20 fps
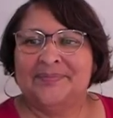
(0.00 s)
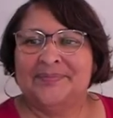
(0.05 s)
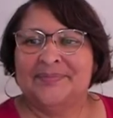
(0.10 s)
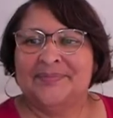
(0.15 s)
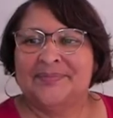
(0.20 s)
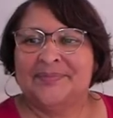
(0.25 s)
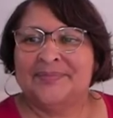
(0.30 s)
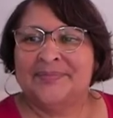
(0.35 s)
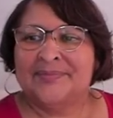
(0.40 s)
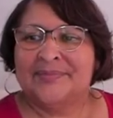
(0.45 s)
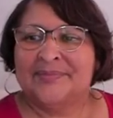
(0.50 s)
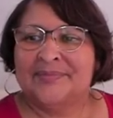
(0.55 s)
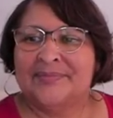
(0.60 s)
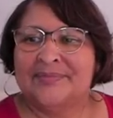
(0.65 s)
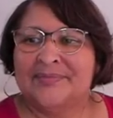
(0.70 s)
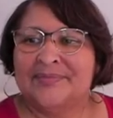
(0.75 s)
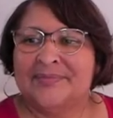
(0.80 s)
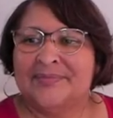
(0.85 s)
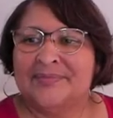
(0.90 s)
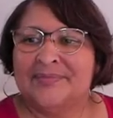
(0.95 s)

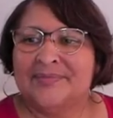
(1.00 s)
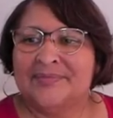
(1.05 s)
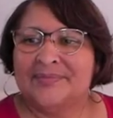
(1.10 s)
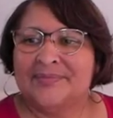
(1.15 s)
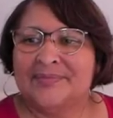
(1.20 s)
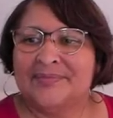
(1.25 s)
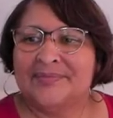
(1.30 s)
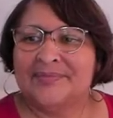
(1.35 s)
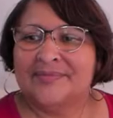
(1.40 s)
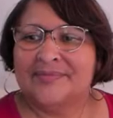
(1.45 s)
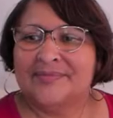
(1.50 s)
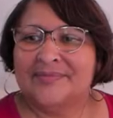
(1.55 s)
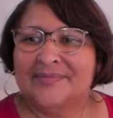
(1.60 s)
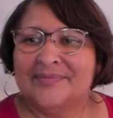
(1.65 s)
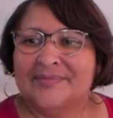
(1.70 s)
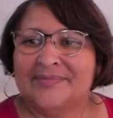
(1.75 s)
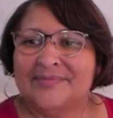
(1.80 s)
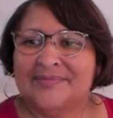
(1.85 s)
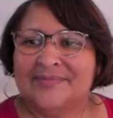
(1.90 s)
[no speech]